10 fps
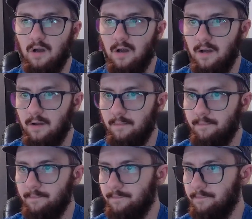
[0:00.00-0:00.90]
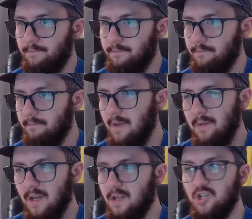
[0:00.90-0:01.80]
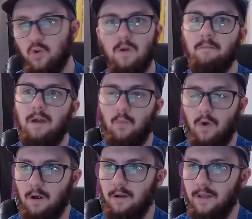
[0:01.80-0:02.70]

maybe not a short memoir.